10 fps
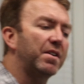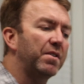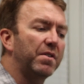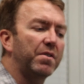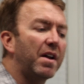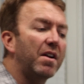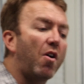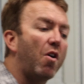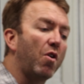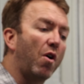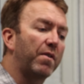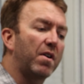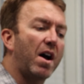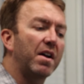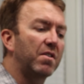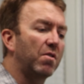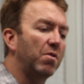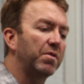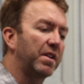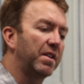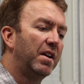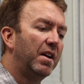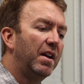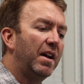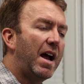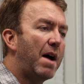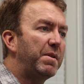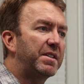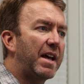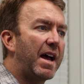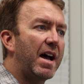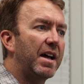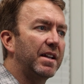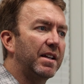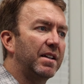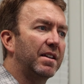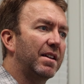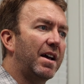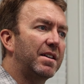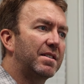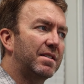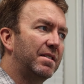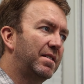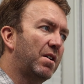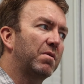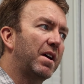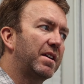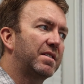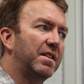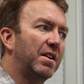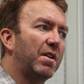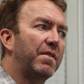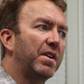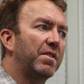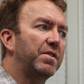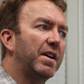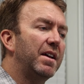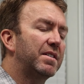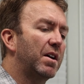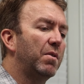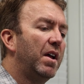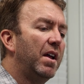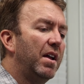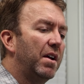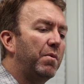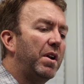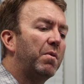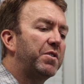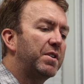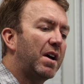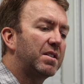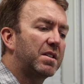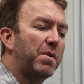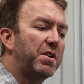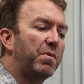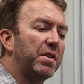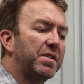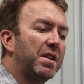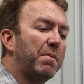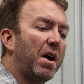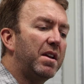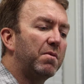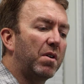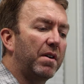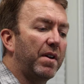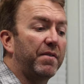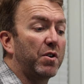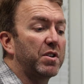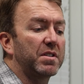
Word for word: they're, they're kind of all over hot and cold and happy, sad, and likes and don't likes, you know, every other day. So we don't want you guys to spin your wheels in the mud, where if, if they're